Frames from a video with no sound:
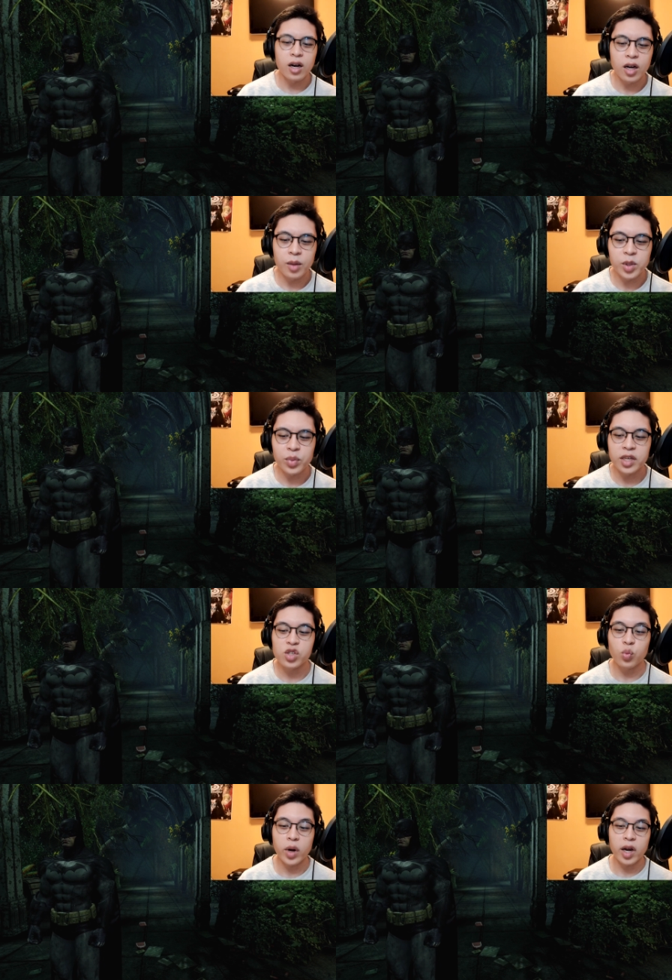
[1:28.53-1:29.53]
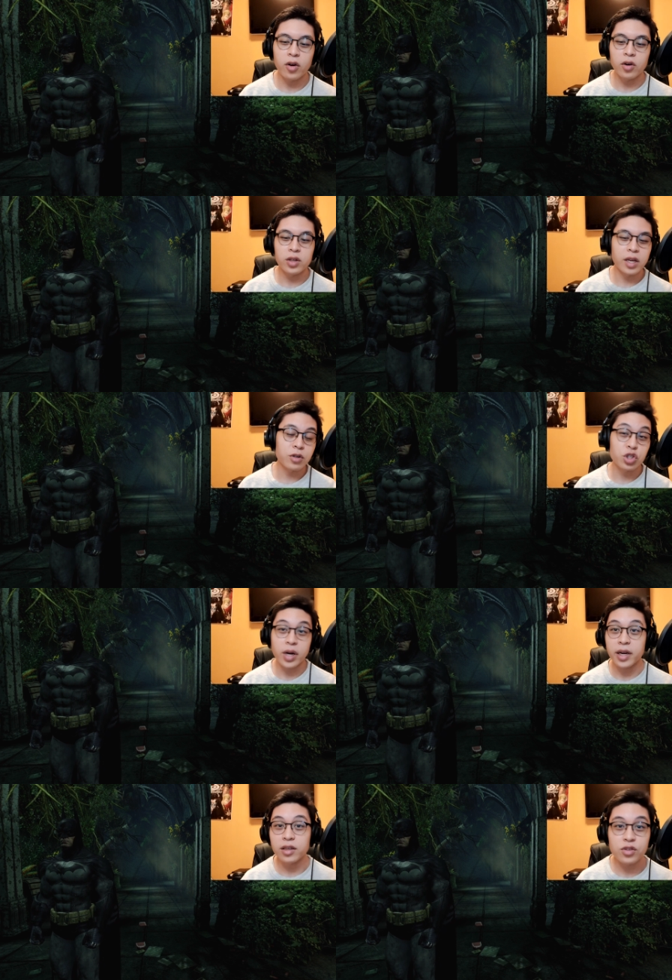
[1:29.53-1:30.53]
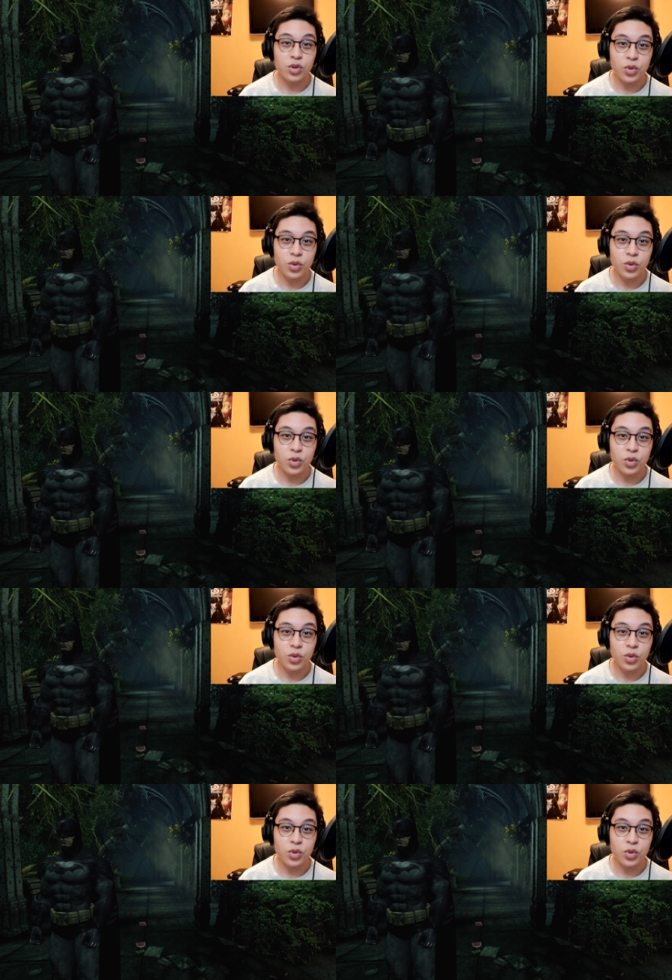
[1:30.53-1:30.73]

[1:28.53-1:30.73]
the place where they're trying